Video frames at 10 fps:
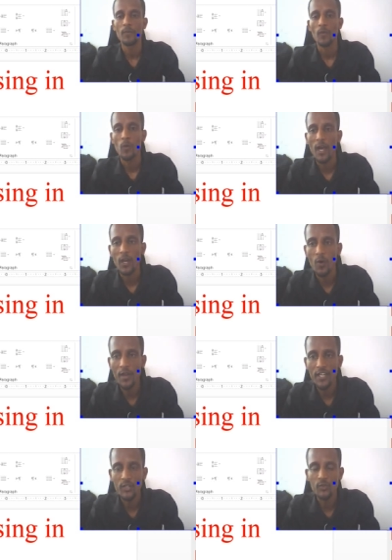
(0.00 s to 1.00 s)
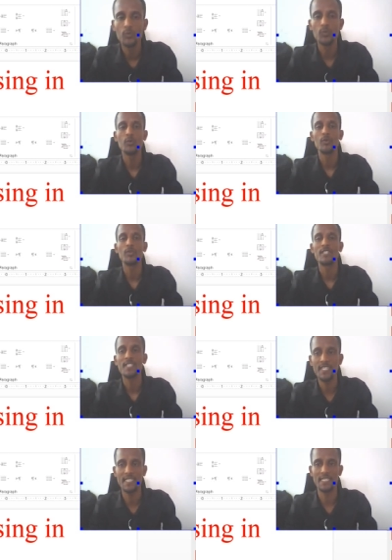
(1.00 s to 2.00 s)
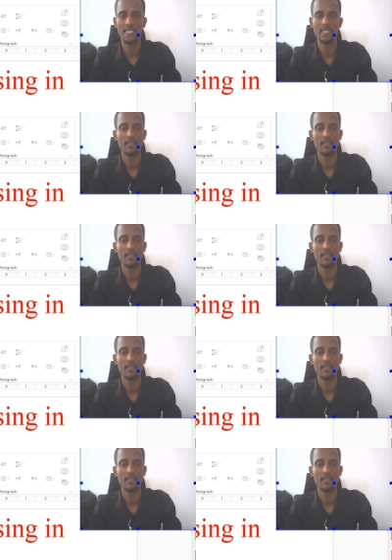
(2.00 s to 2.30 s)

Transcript: we are going to see